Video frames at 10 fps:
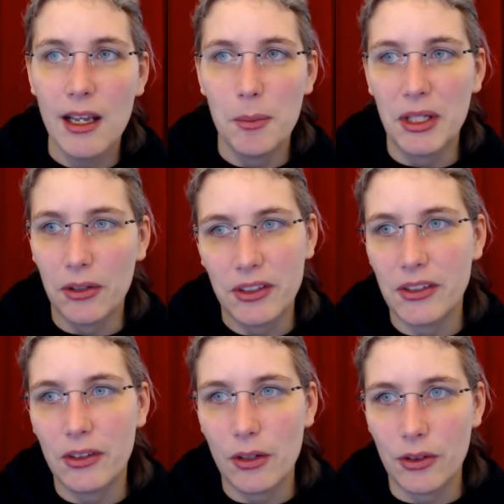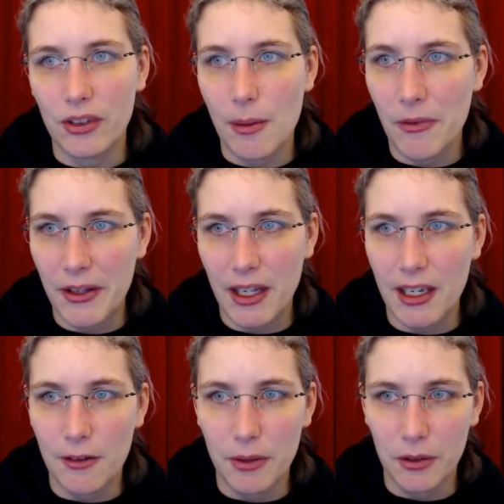Because this is also something that
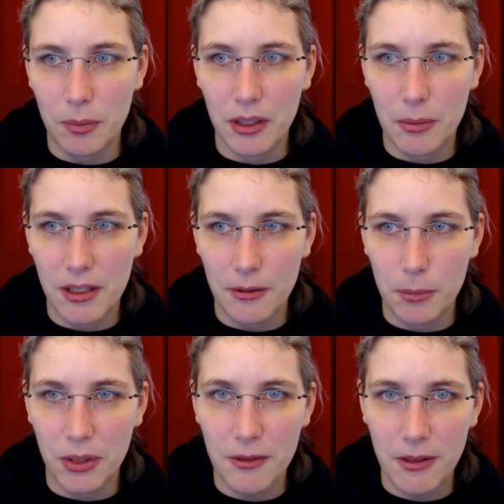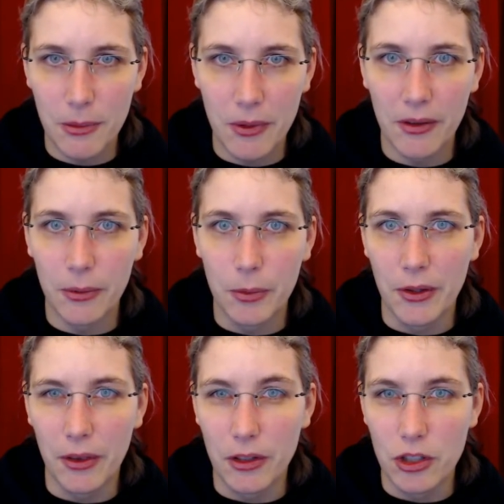I've experimented briefly with,
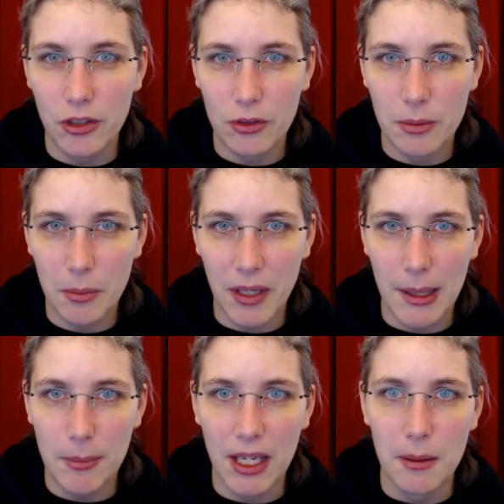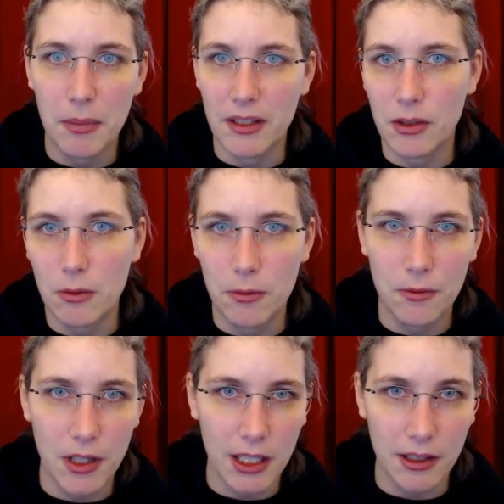with a GStreamer pipeline, but so
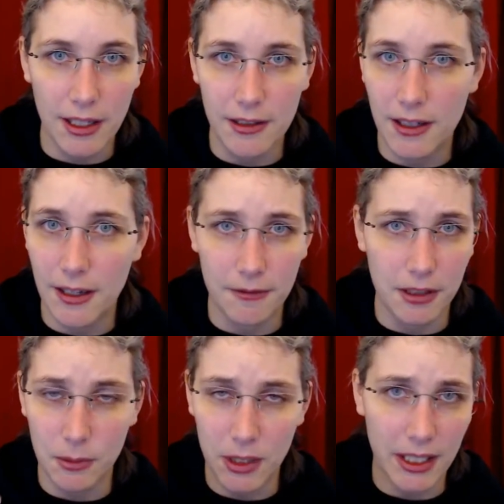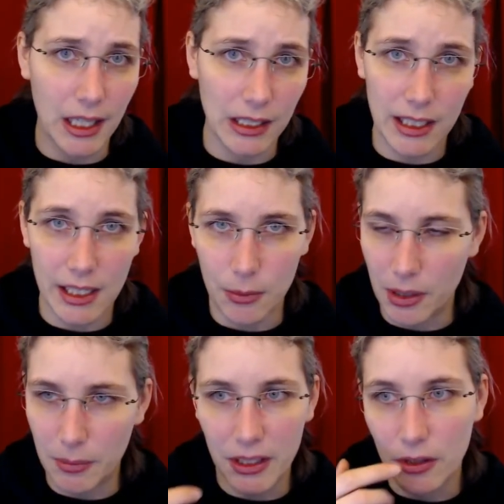far I haven't really gotten anywhere
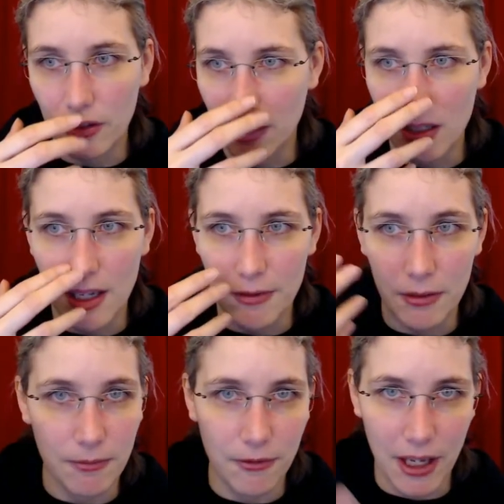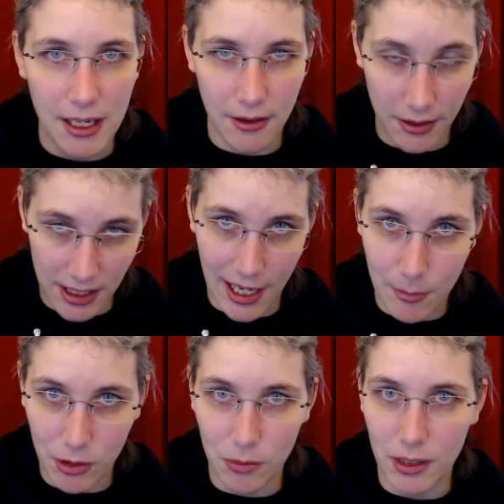because I never find the time
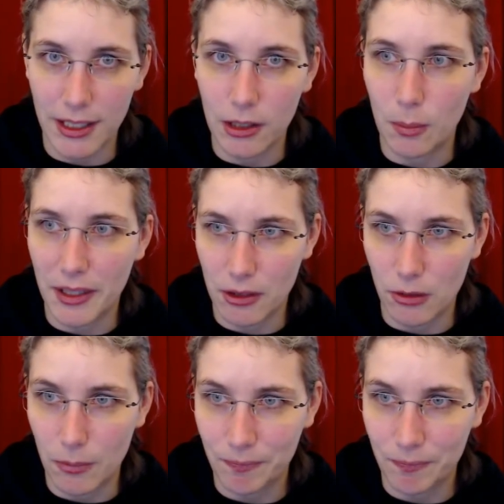to really commit to